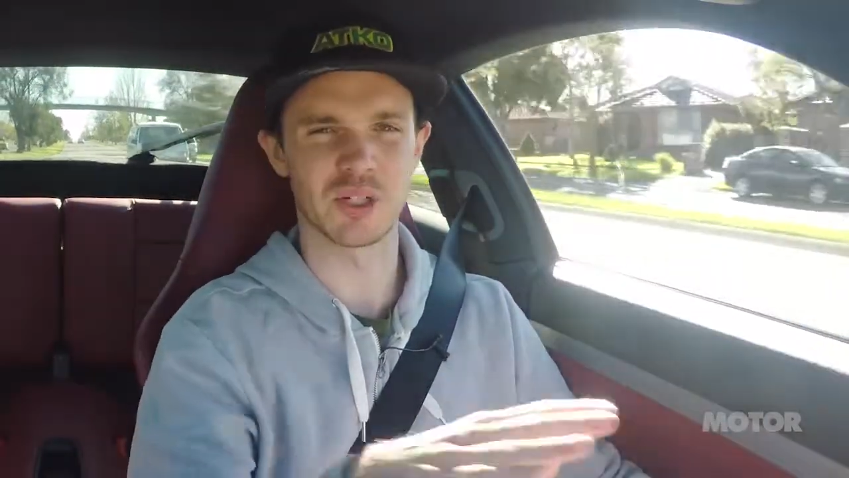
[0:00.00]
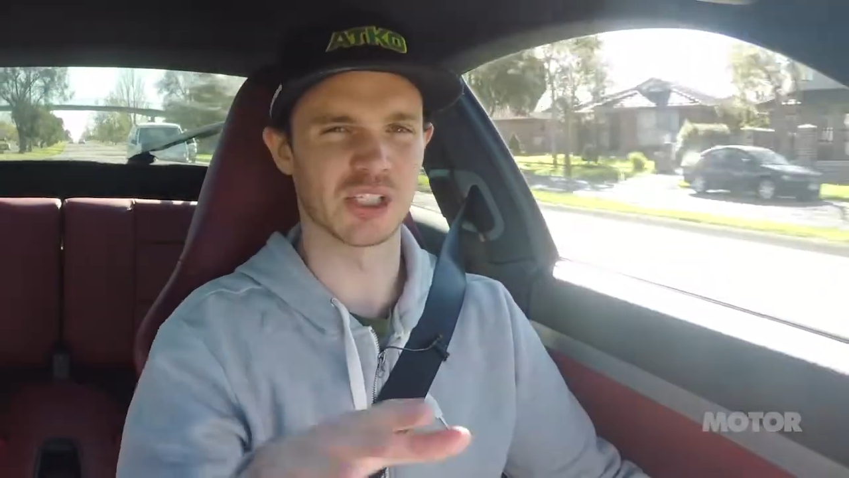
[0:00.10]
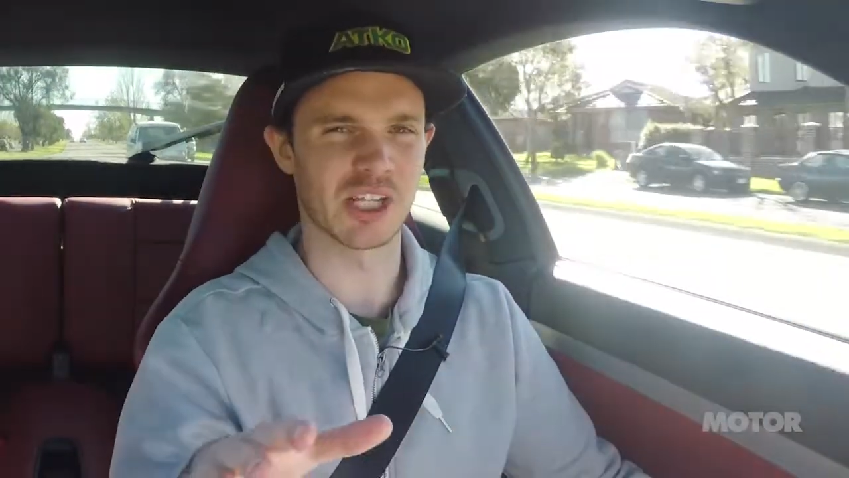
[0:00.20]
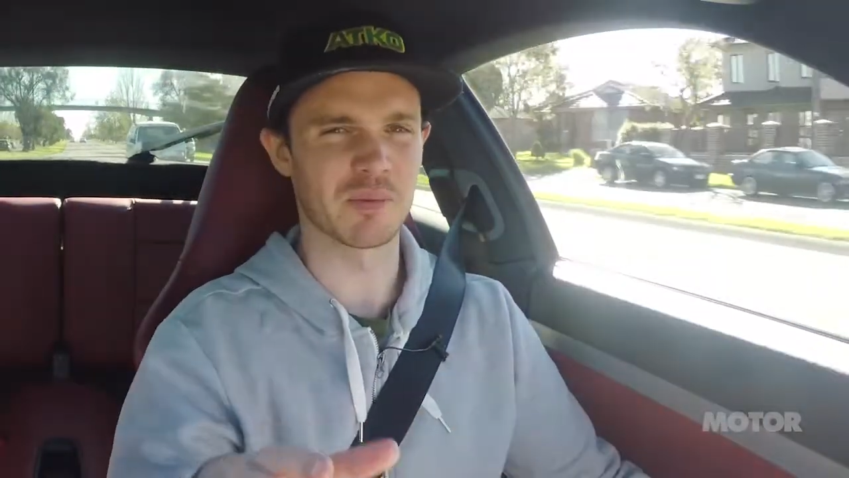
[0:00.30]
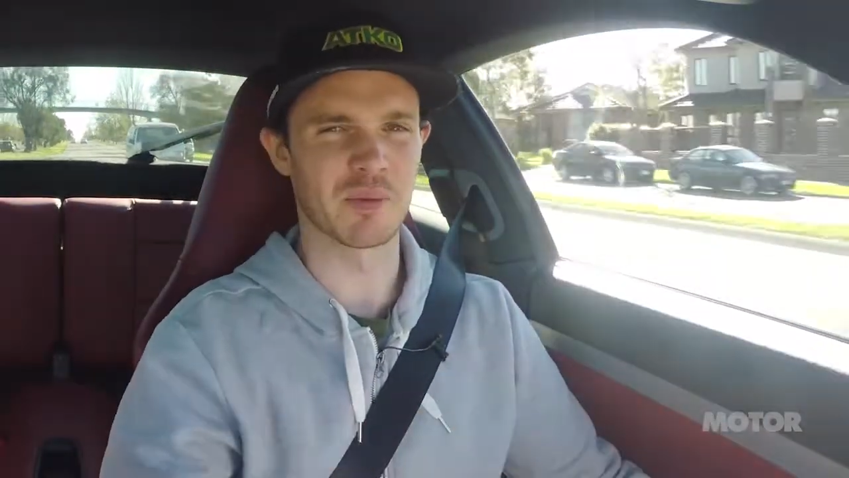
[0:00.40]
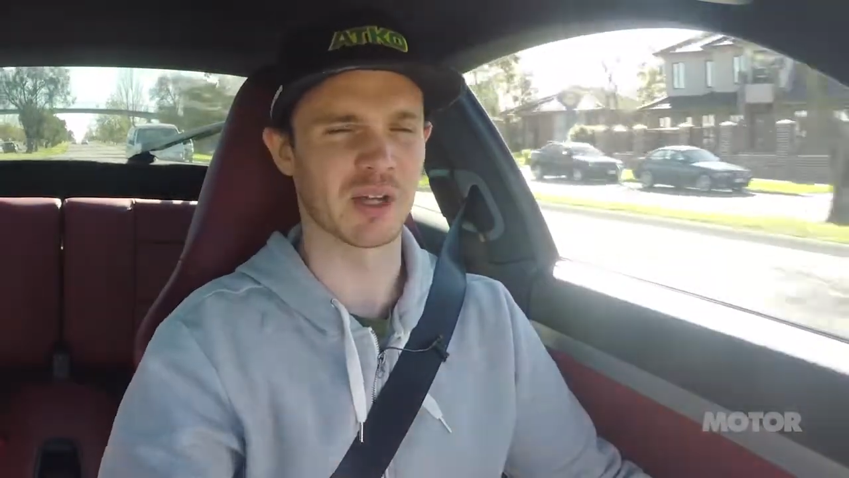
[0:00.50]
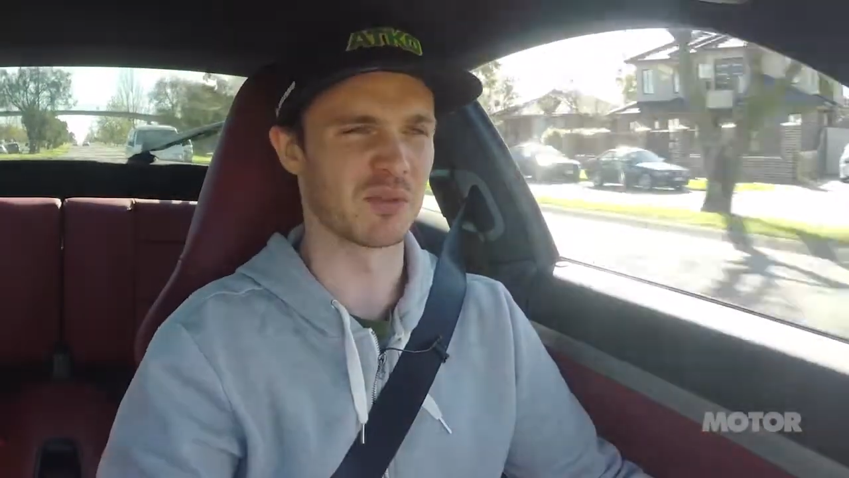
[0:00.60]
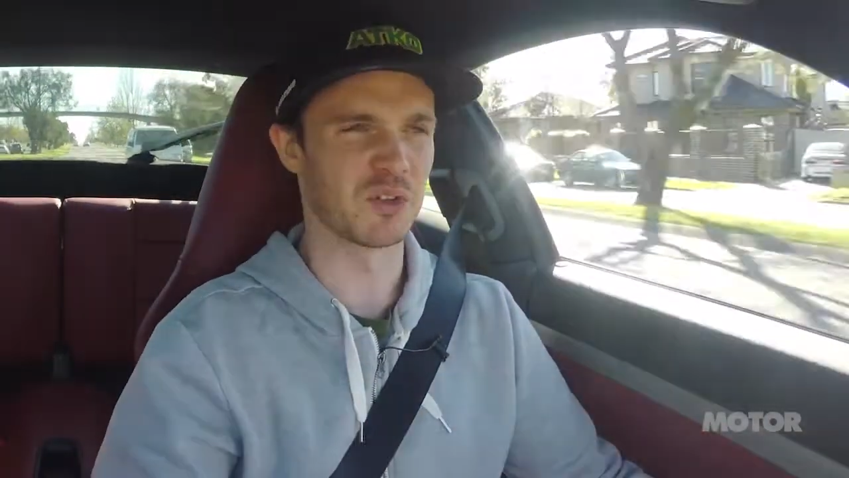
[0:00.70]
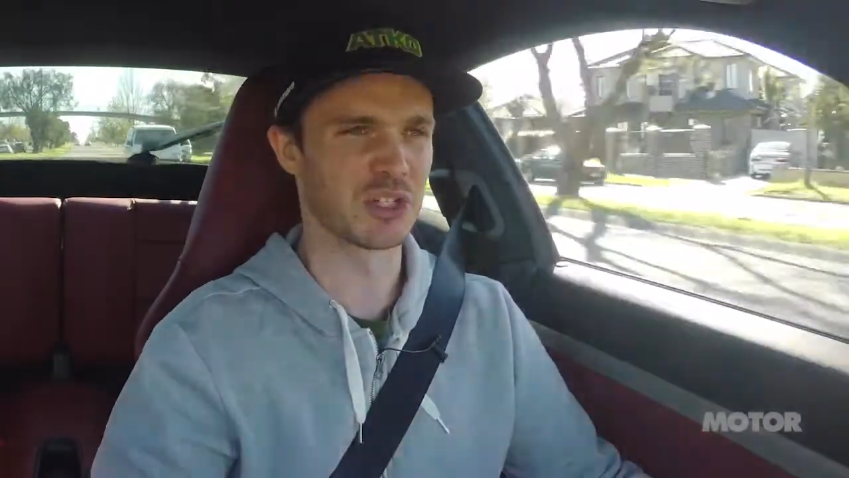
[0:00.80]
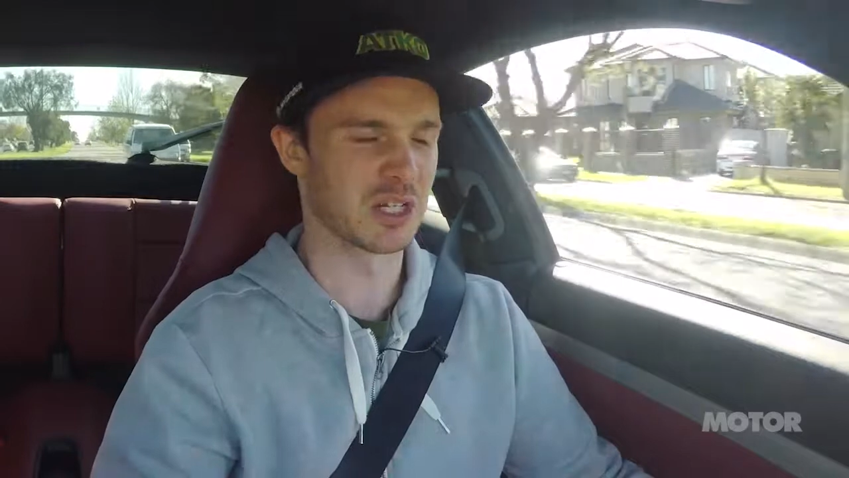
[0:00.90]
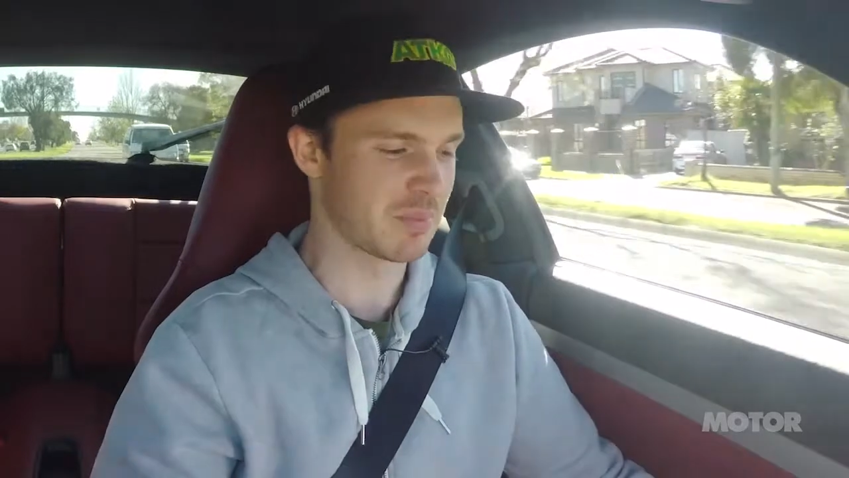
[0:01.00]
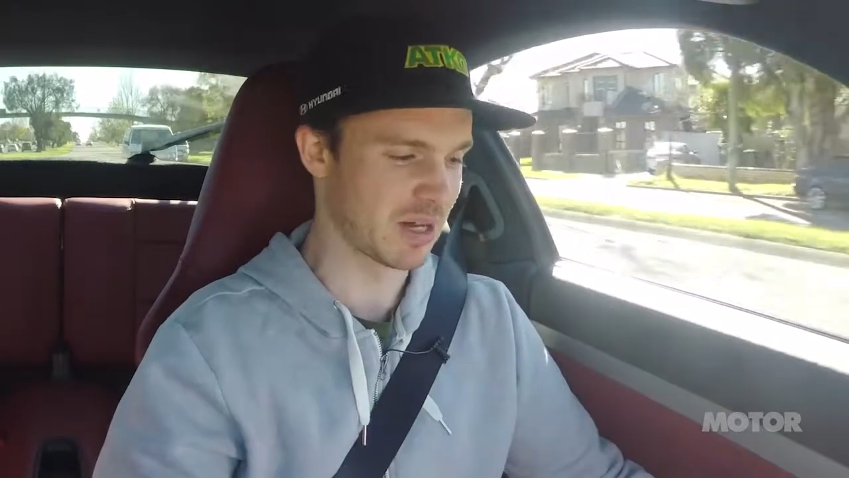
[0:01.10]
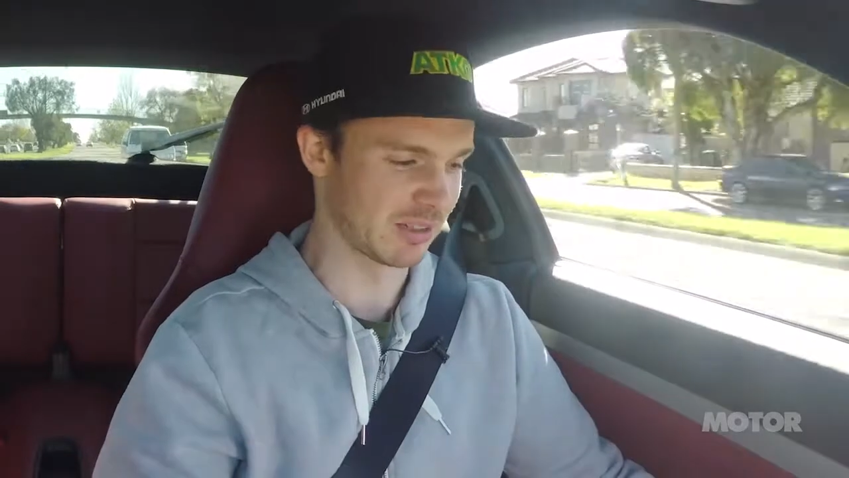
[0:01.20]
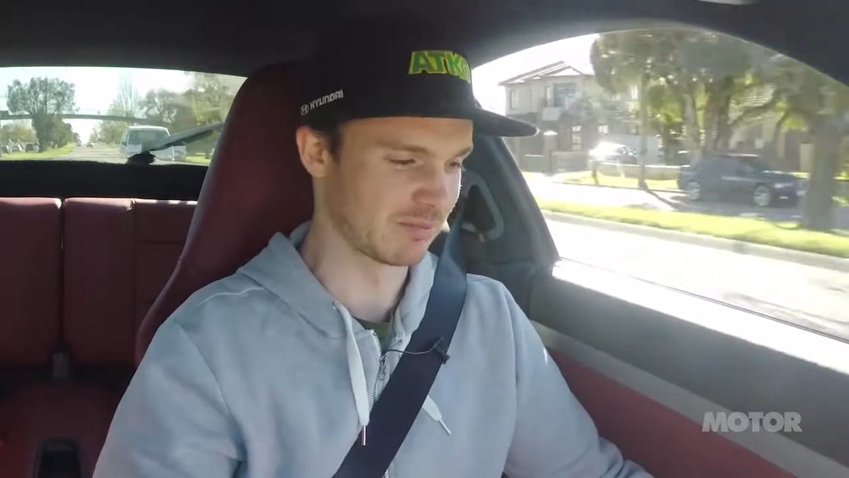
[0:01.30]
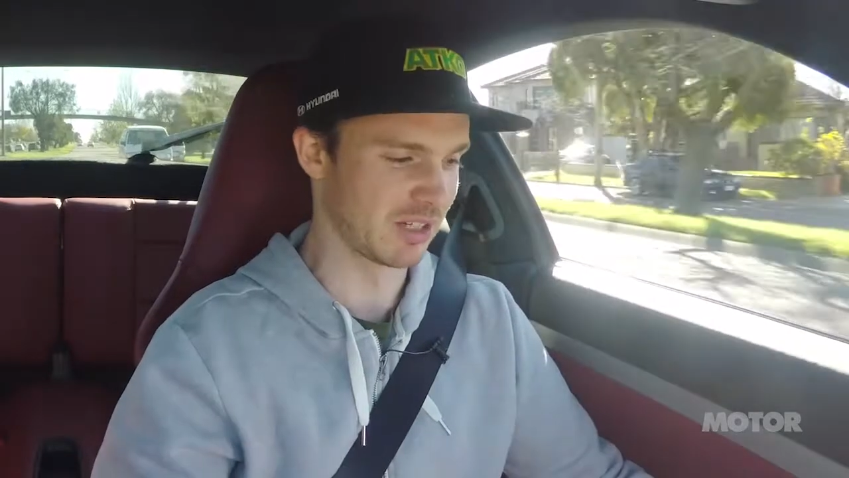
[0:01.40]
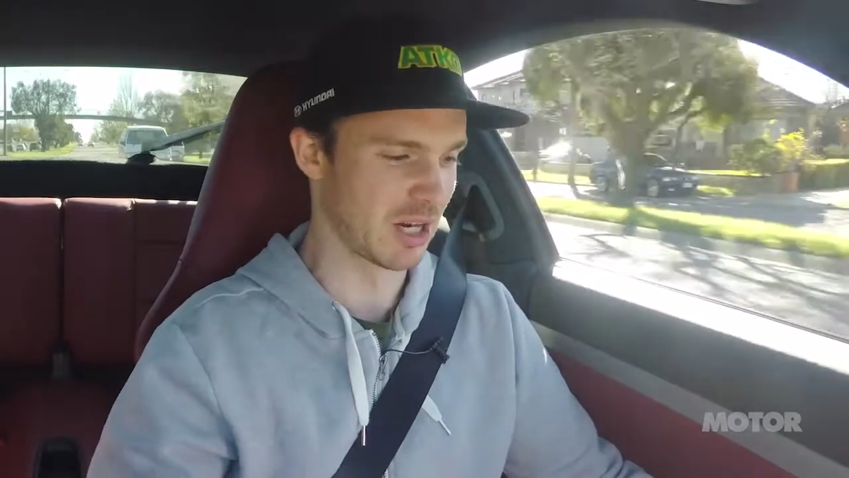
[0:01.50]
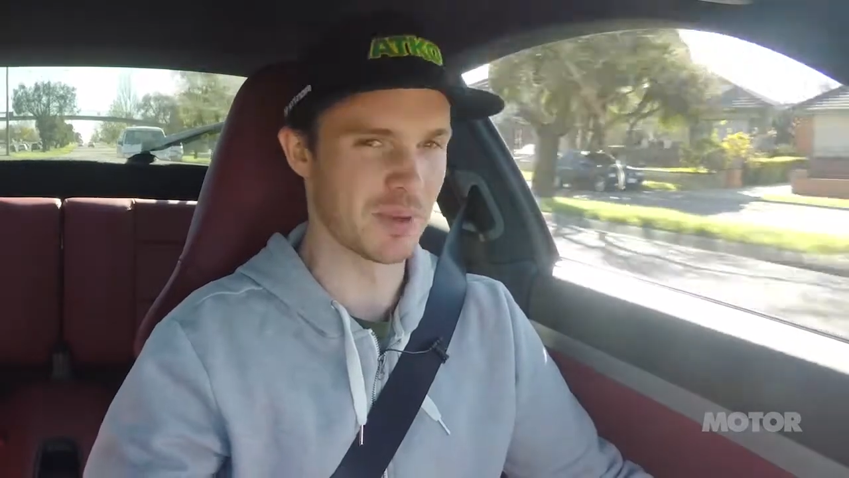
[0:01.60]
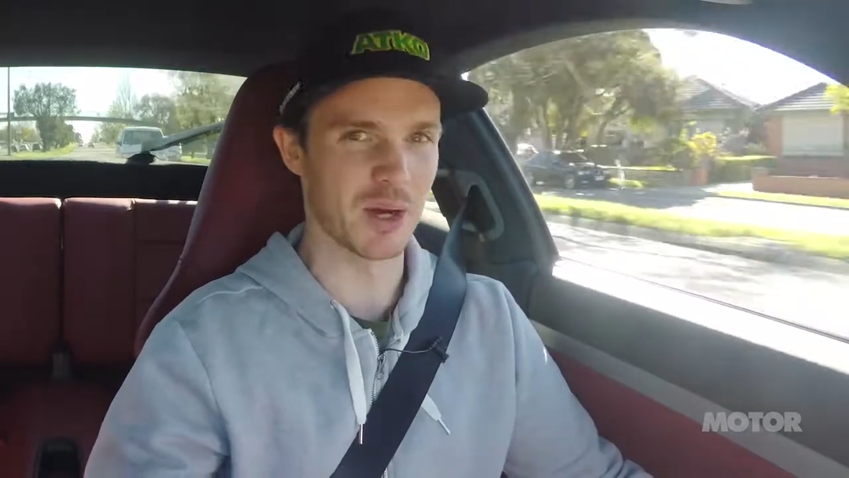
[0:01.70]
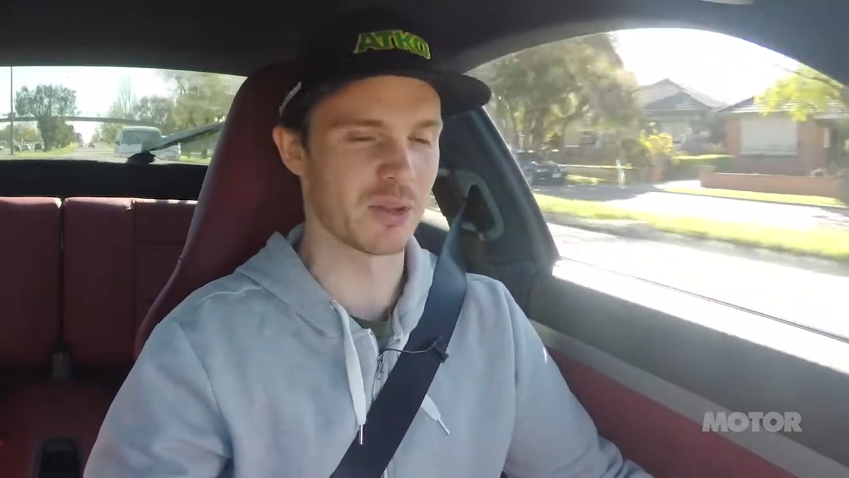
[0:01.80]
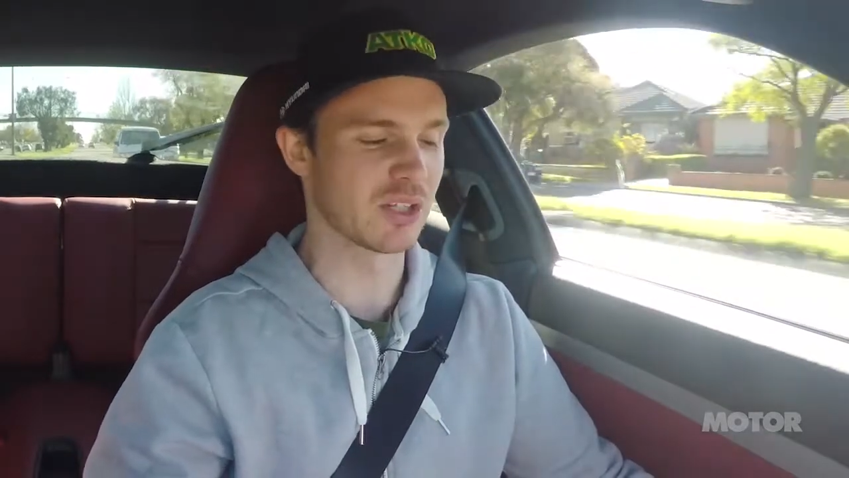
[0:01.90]
which can be a bit confusing, but
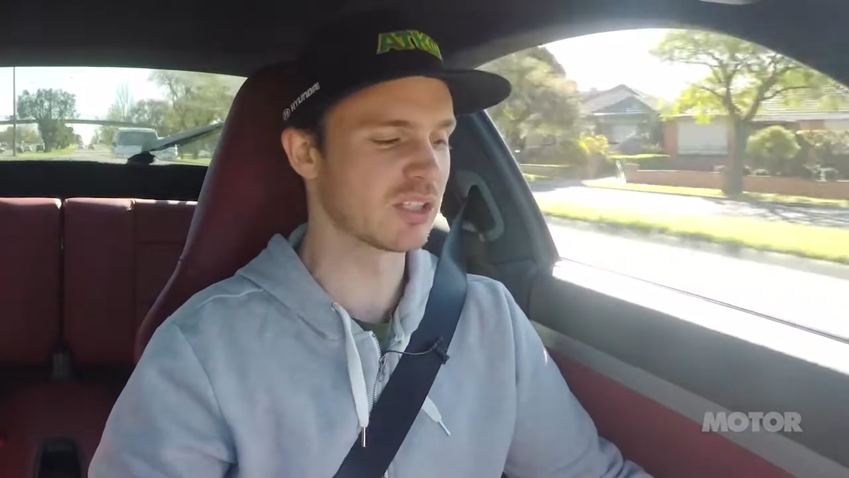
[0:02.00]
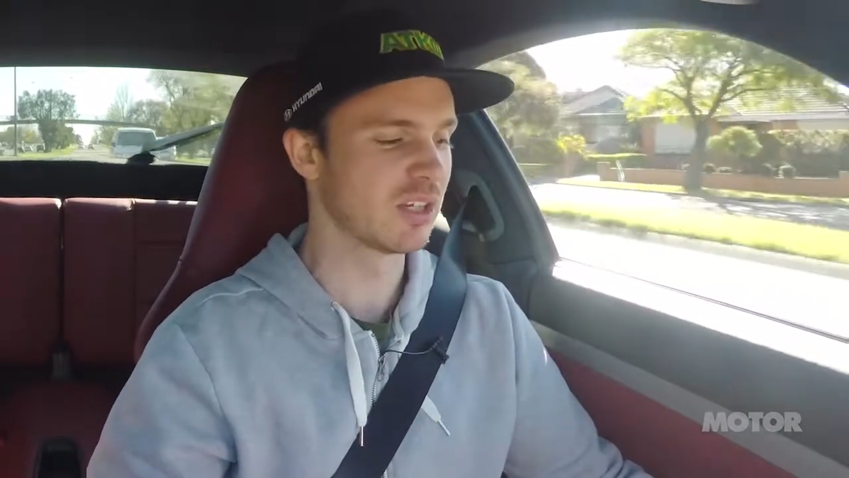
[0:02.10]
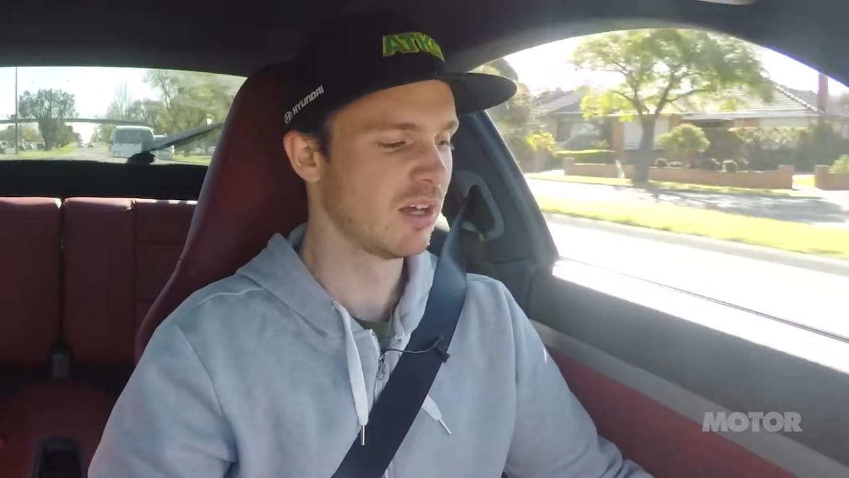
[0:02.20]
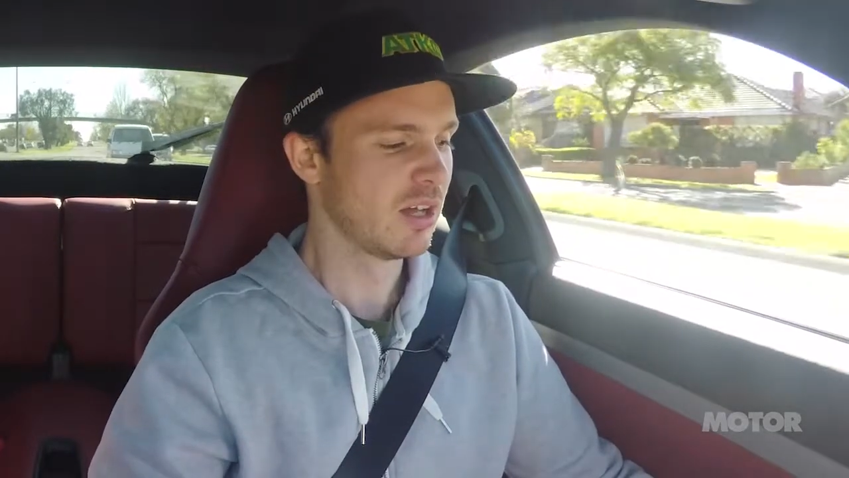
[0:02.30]
bear with us.